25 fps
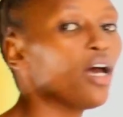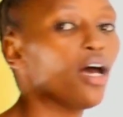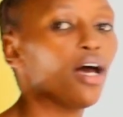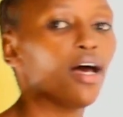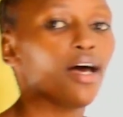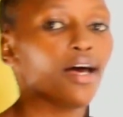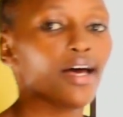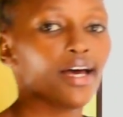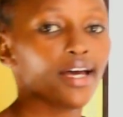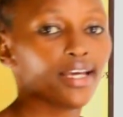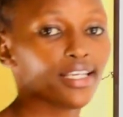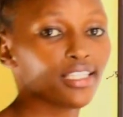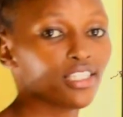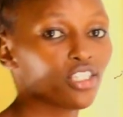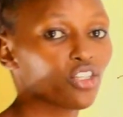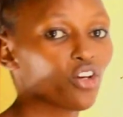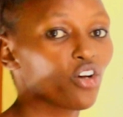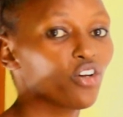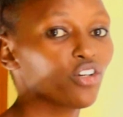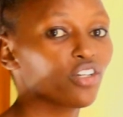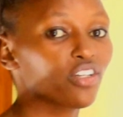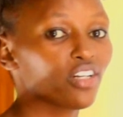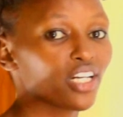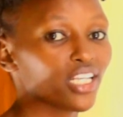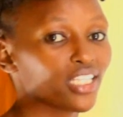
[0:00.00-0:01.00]
It's
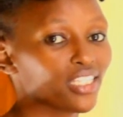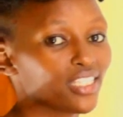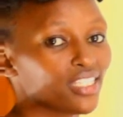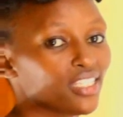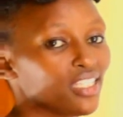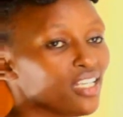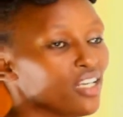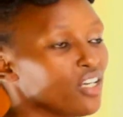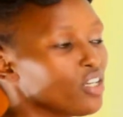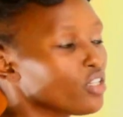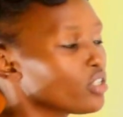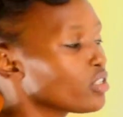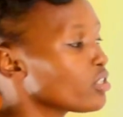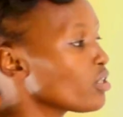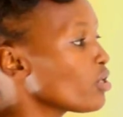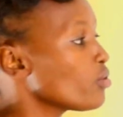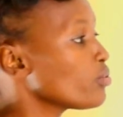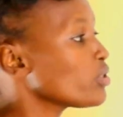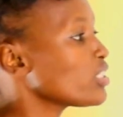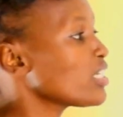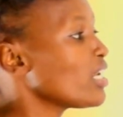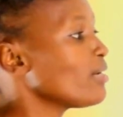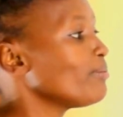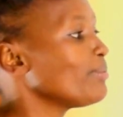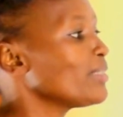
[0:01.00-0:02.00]
concrete. So
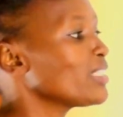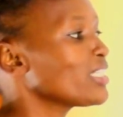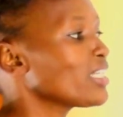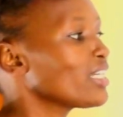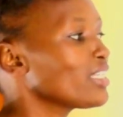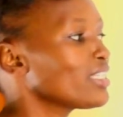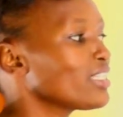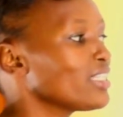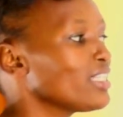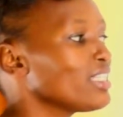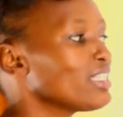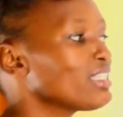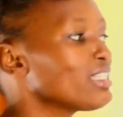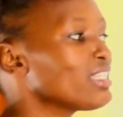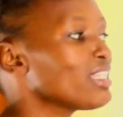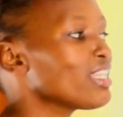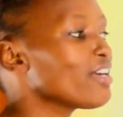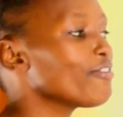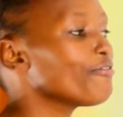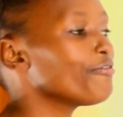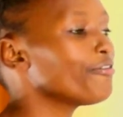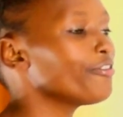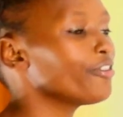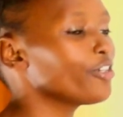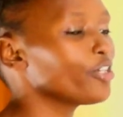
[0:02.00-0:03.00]
we shall measure
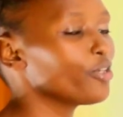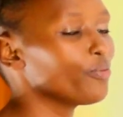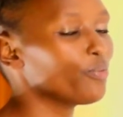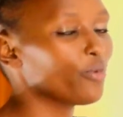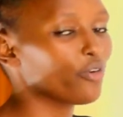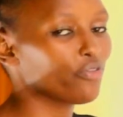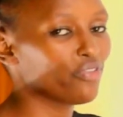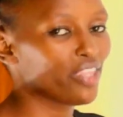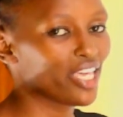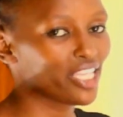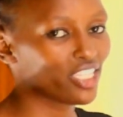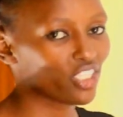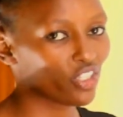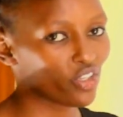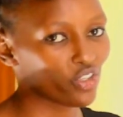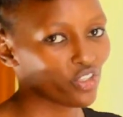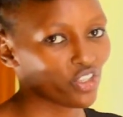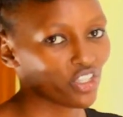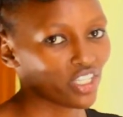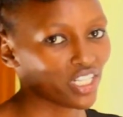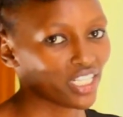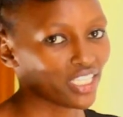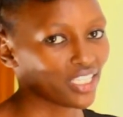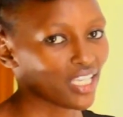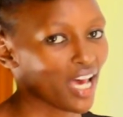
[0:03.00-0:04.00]
the volume of that
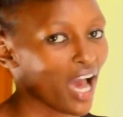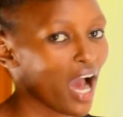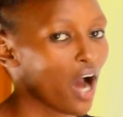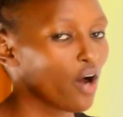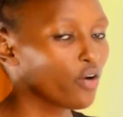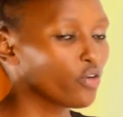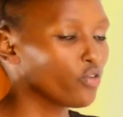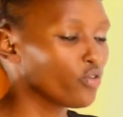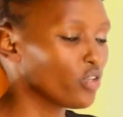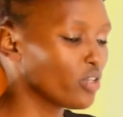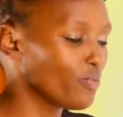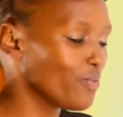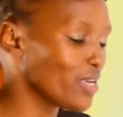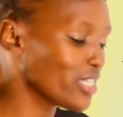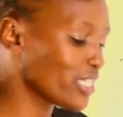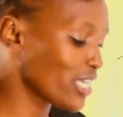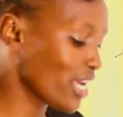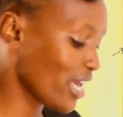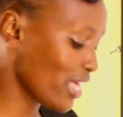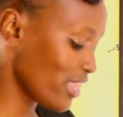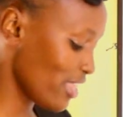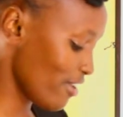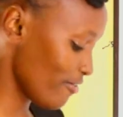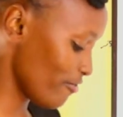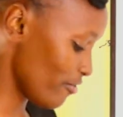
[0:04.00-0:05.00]
concrete. How do we
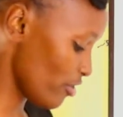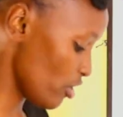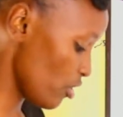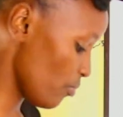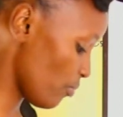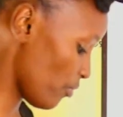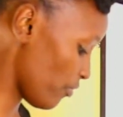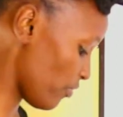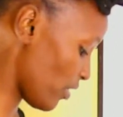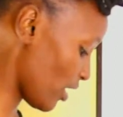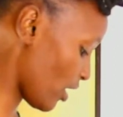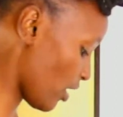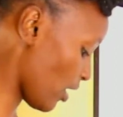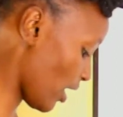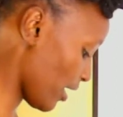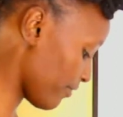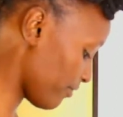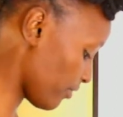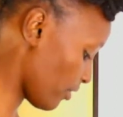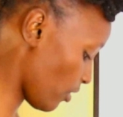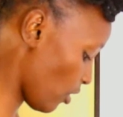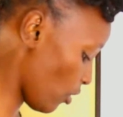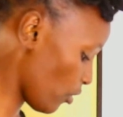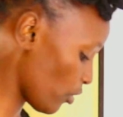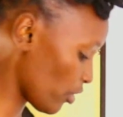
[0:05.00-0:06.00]
measure the volume of the
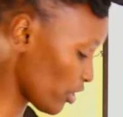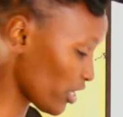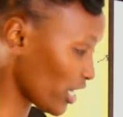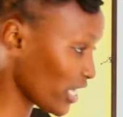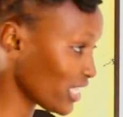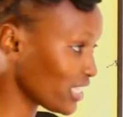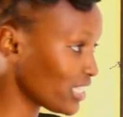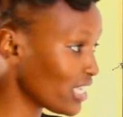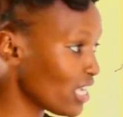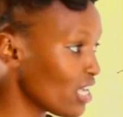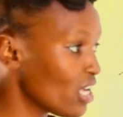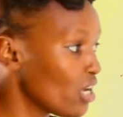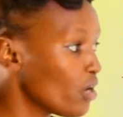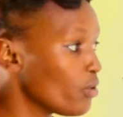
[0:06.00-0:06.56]
concrete?